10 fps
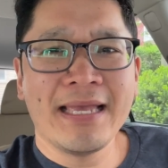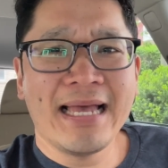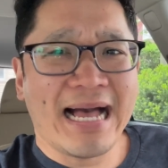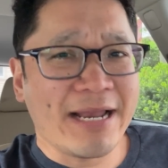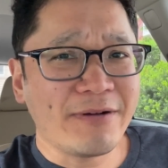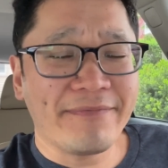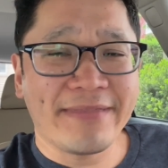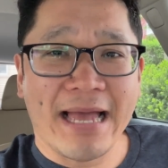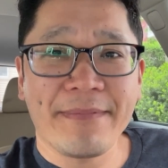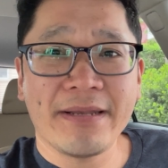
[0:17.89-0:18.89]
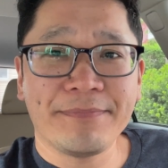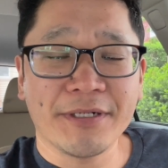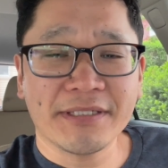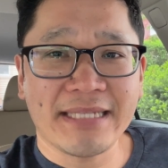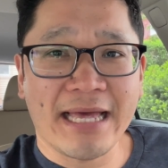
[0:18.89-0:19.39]
I don't have that many
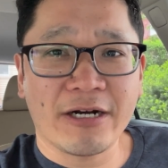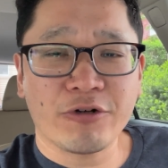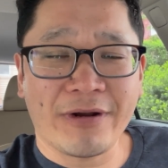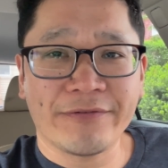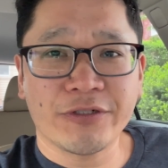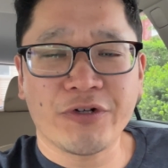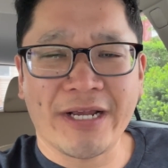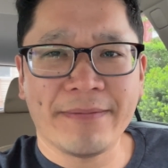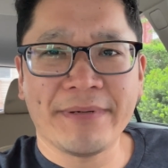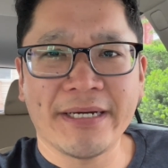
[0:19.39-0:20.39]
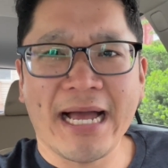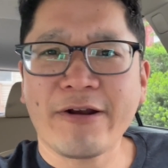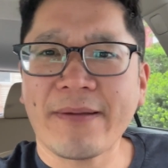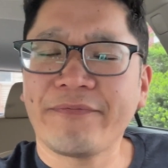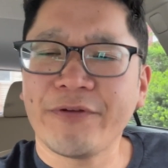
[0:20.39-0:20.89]
books that are great for trade, but I
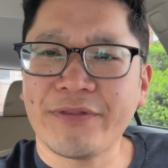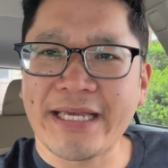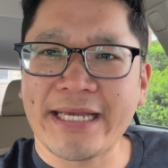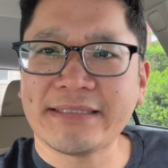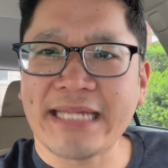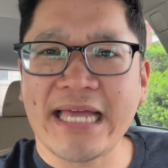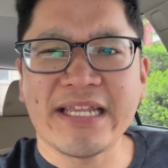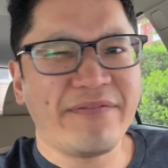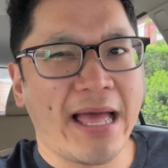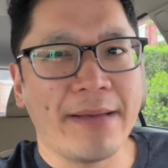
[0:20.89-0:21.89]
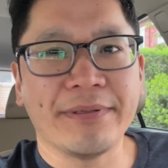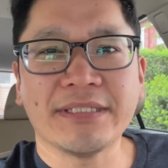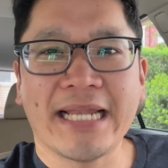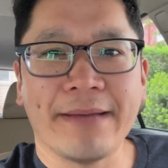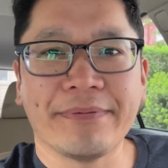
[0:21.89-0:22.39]
grabbed a few things, and if it happens,
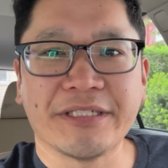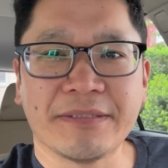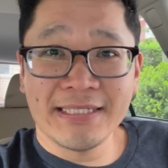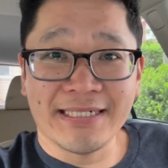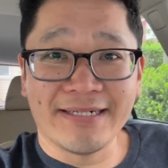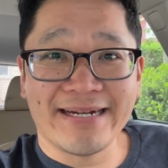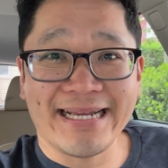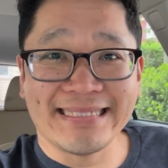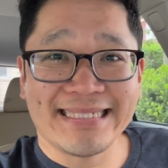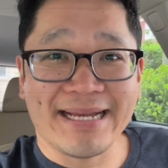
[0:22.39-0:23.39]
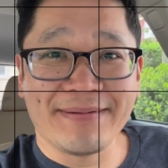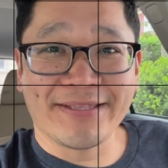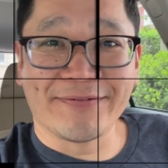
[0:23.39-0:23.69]
it happens. Alright, time to hit the